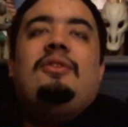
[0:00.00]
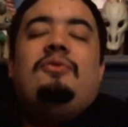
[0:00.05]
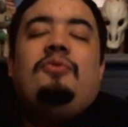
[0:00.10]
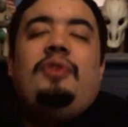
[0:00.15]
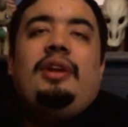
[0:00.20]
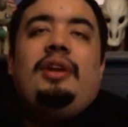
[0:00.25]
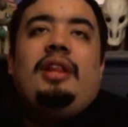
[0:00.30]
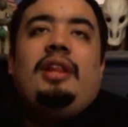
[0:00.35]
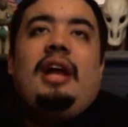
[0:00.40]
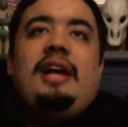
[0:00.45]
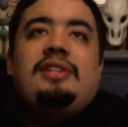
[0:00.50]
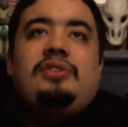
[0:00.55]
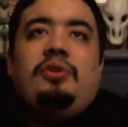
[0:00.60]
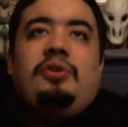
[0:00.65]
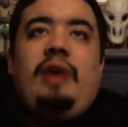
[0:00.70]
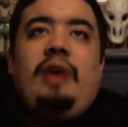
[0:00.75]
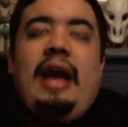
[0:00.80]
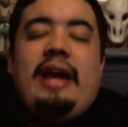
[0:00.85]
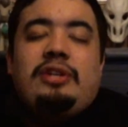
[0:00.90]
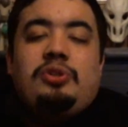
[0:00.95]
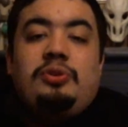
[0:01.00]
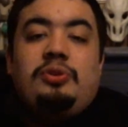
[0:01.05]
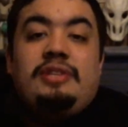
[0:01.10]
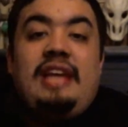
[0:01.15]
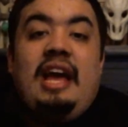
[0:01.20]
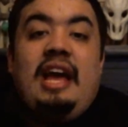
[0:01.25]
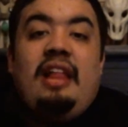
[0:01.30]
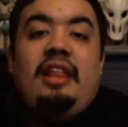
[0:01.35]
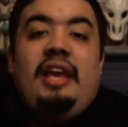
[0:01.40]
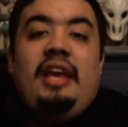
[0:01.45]
realize her actual
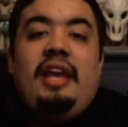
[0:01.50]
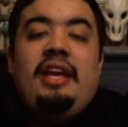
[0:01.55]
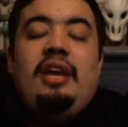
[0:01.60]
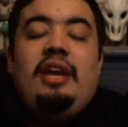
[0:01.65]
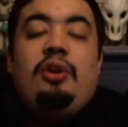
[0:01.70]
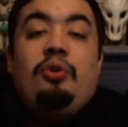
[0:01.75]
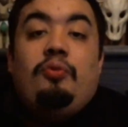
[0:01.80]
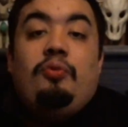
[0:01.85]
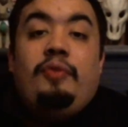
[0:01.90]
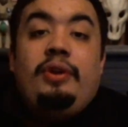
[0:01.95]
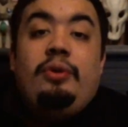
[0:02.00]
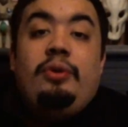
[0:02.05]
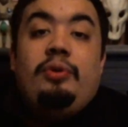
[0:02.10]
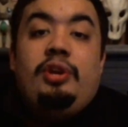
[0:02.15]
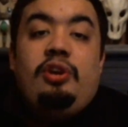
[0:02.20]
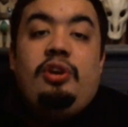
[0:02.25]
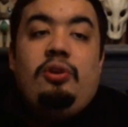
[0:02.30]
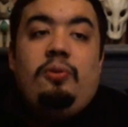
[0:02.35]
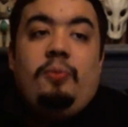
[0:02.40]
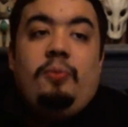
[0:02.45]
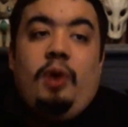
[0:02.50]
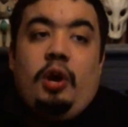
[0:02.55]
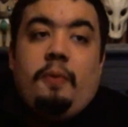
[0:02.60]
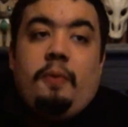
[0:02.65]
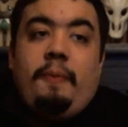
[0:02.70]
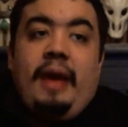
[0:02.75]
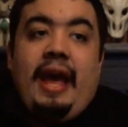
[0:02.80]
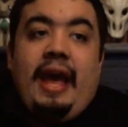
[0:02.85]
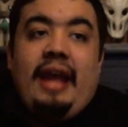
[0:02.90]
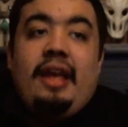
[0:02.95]
talent and get her real cutie mark
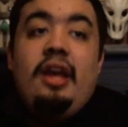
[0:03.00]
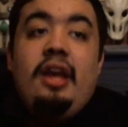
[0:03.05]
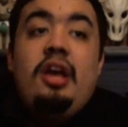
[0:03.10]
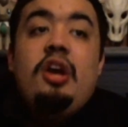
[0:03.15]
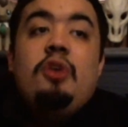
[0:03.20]
back,